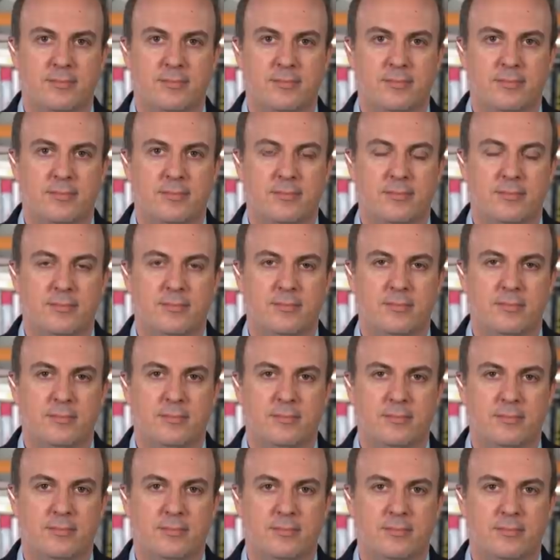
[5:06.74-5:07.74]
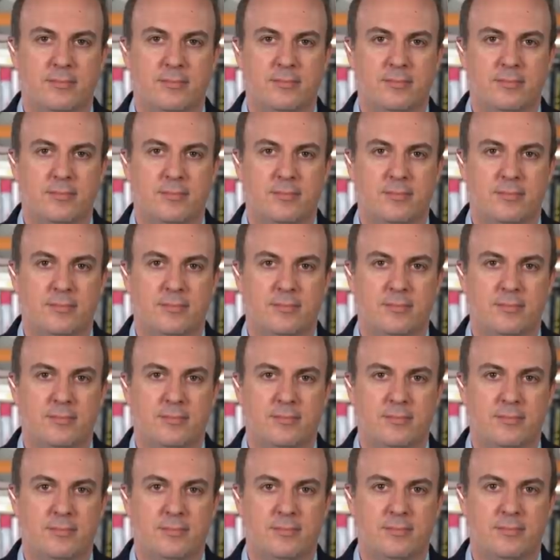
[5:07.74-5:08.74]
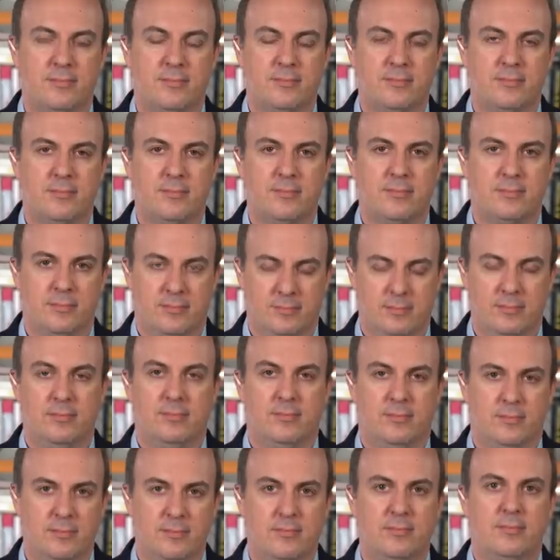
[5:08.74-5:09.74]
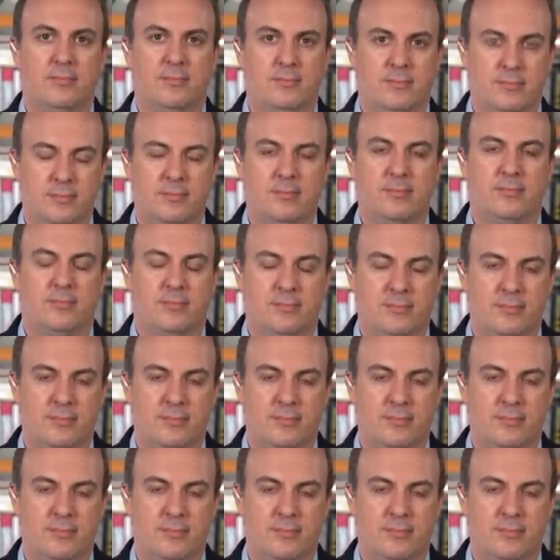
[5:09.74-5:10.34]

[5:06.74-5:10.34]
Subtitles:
(not speaking)